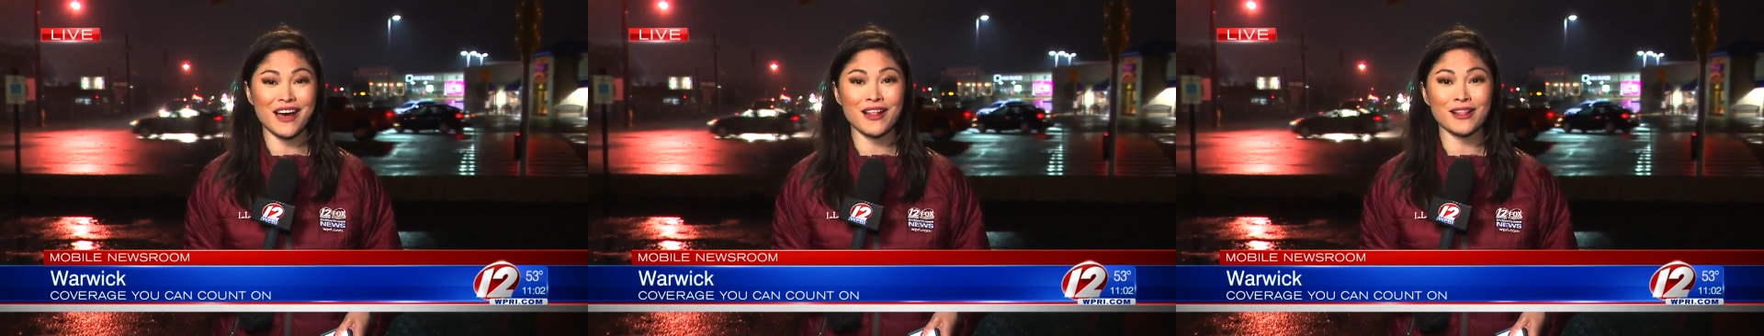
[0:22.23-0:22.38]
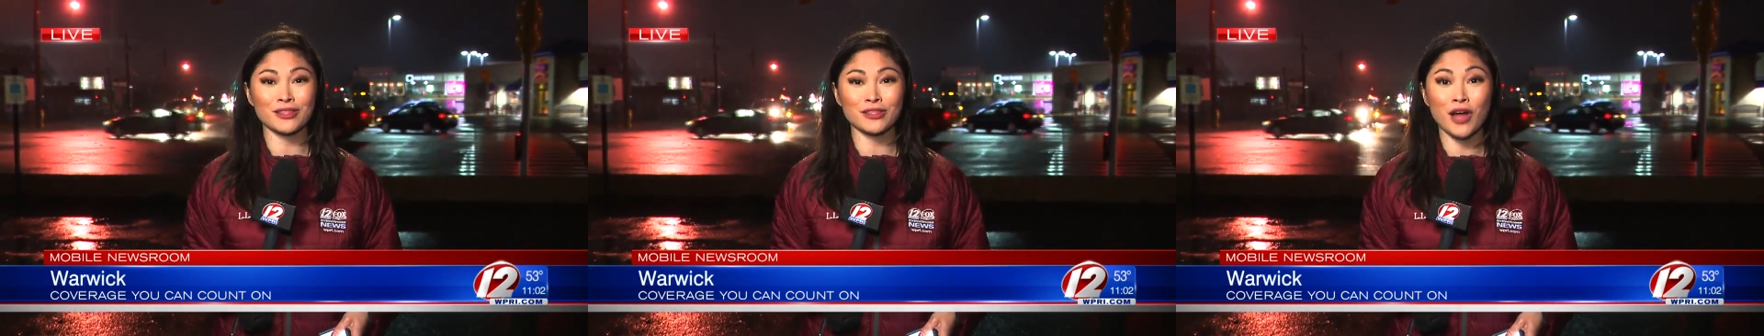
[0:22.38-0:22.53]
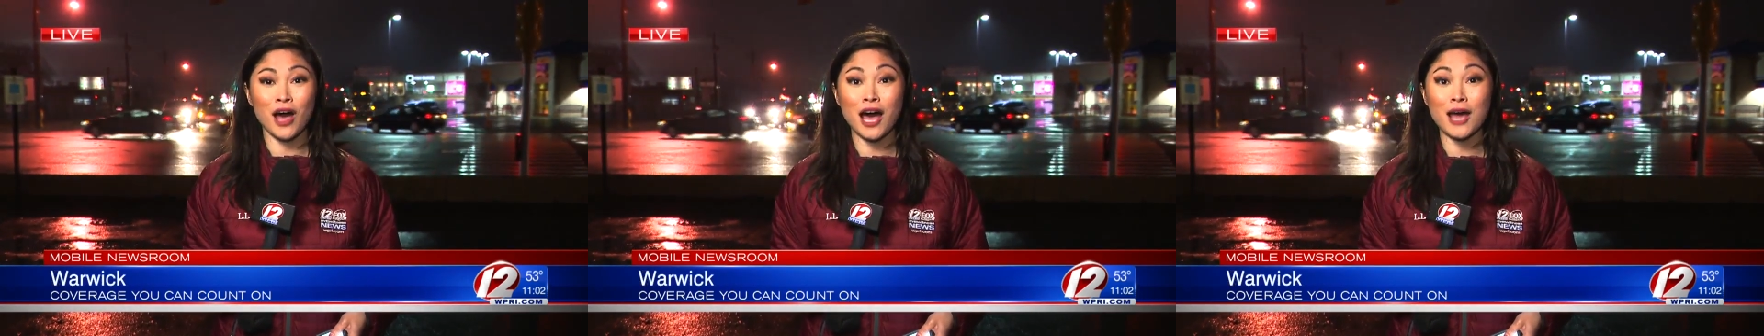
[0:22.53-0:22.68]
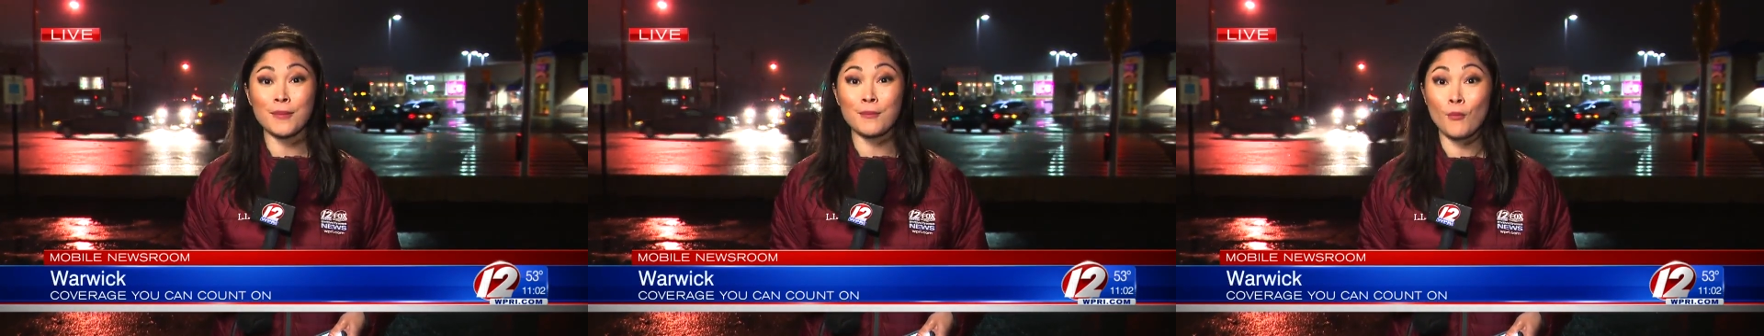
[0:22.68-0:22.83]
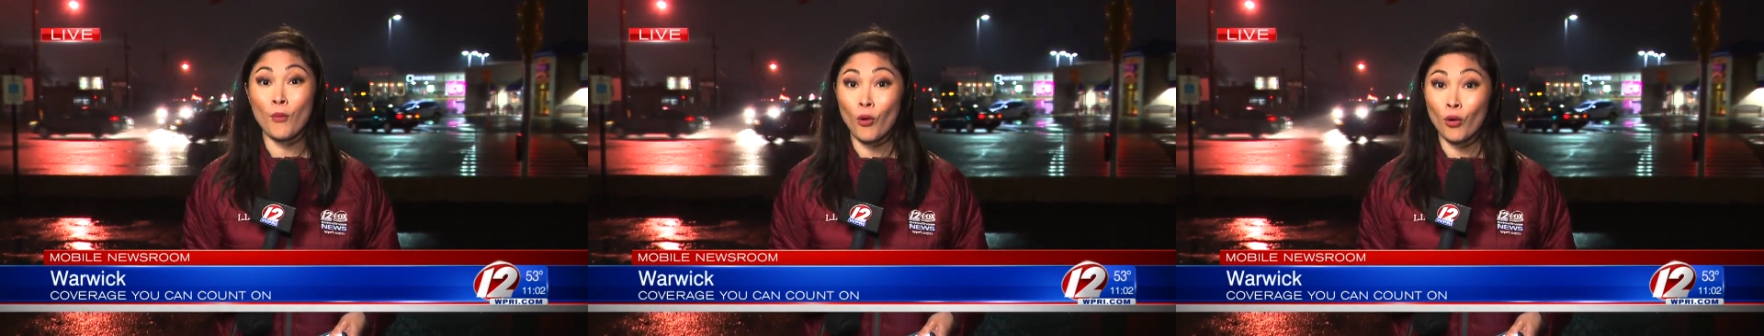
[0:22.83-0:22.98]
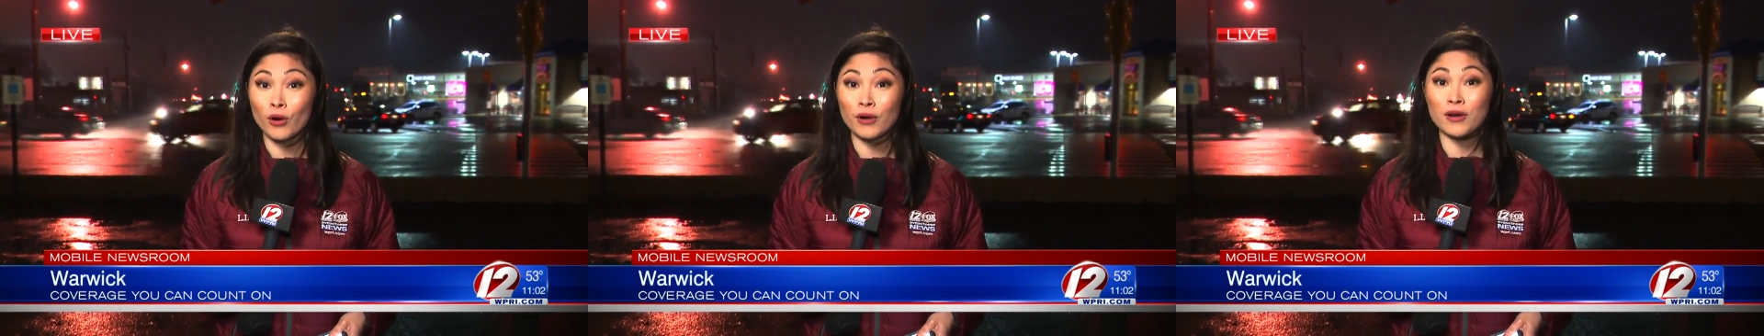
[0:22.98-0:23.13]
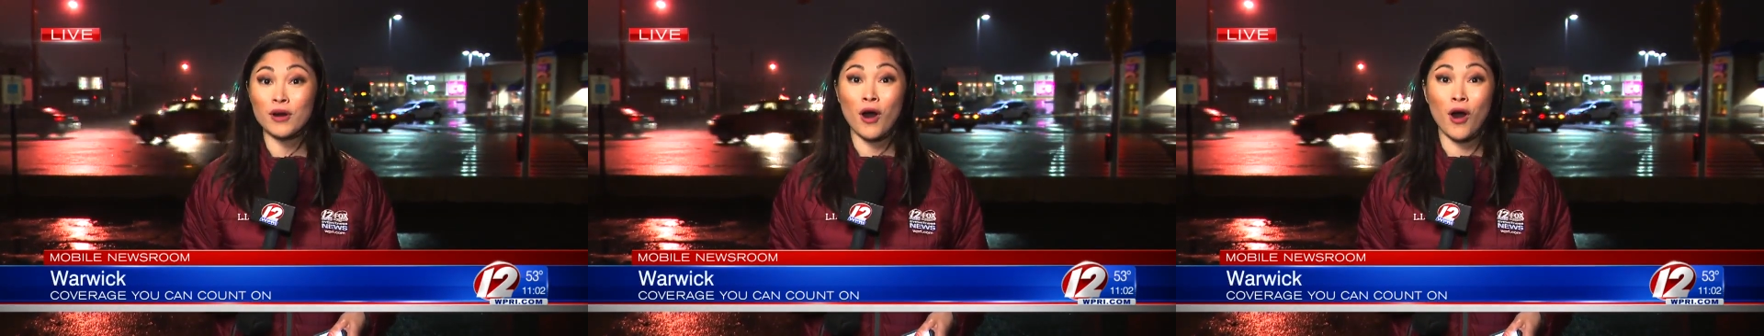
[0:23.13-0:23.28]
a lot
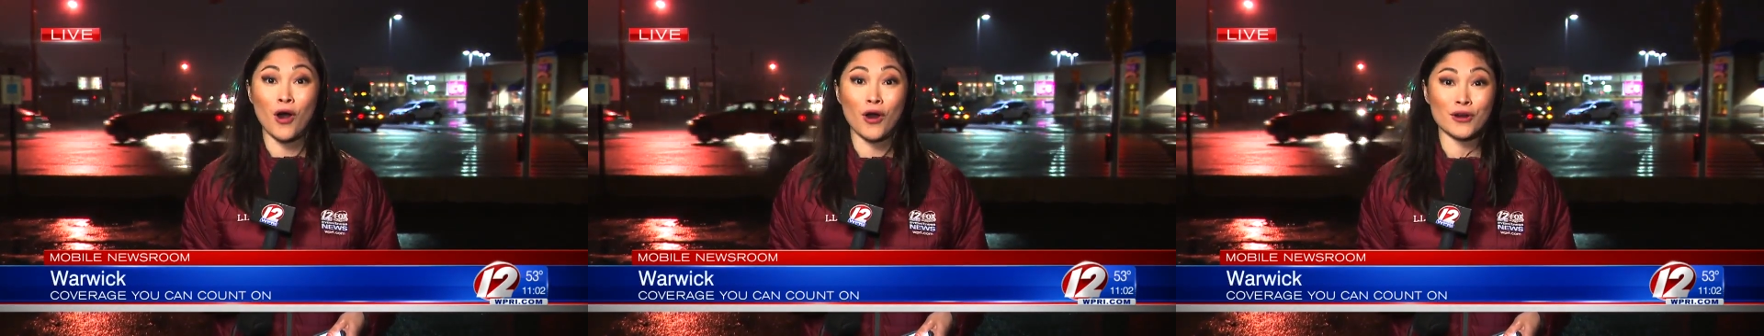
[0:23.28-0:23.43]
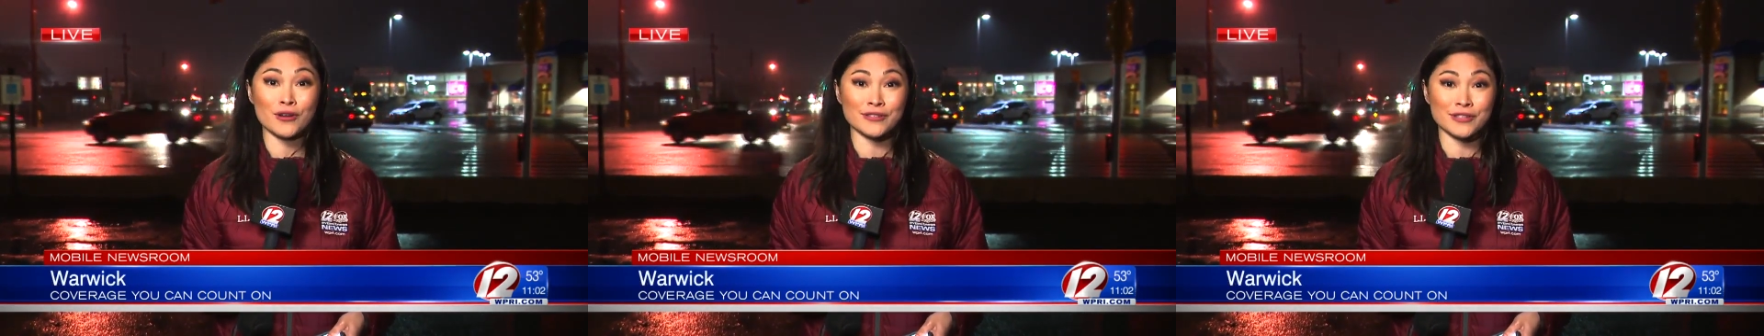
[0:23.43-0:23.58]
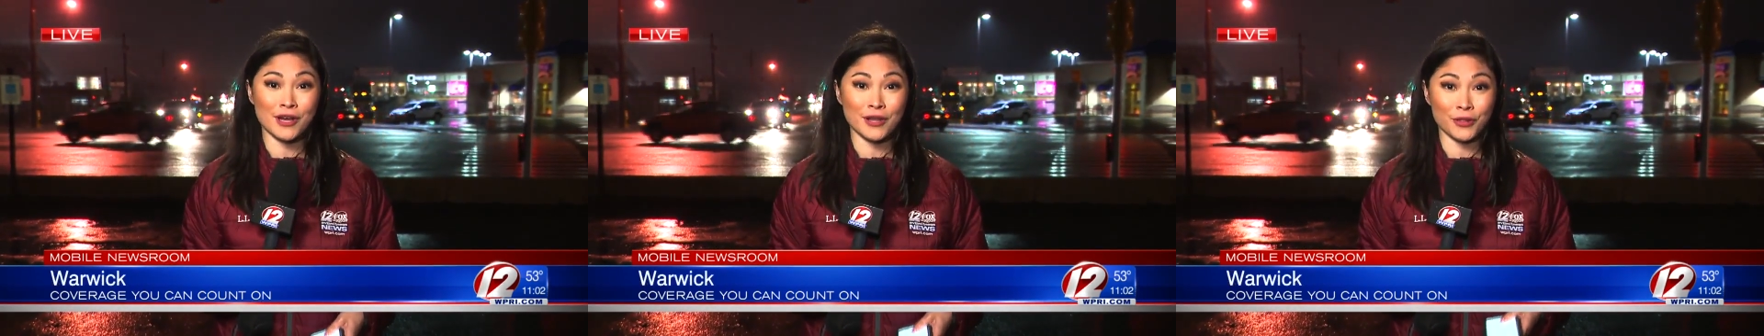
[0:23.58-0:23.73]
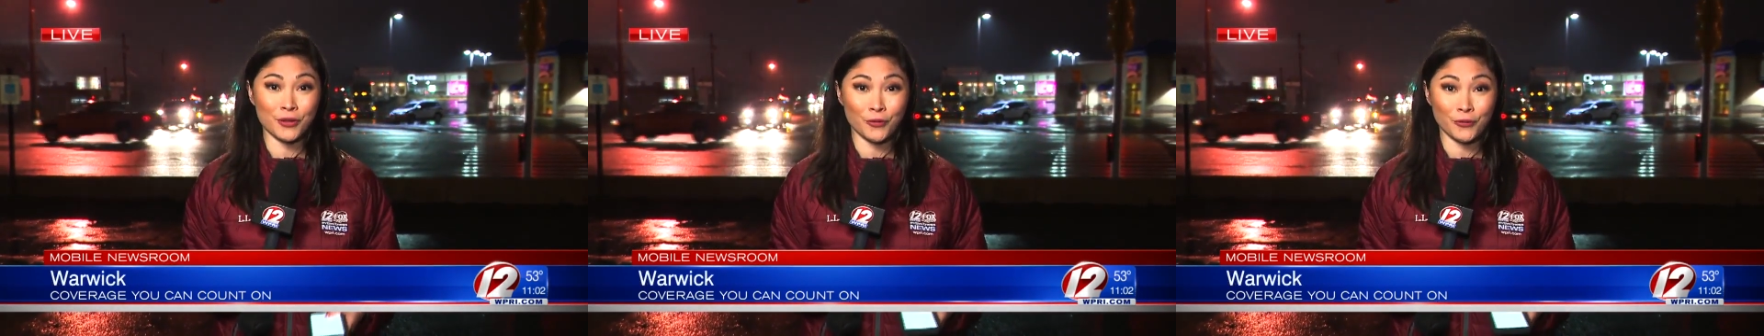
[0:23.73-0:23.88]
more cars on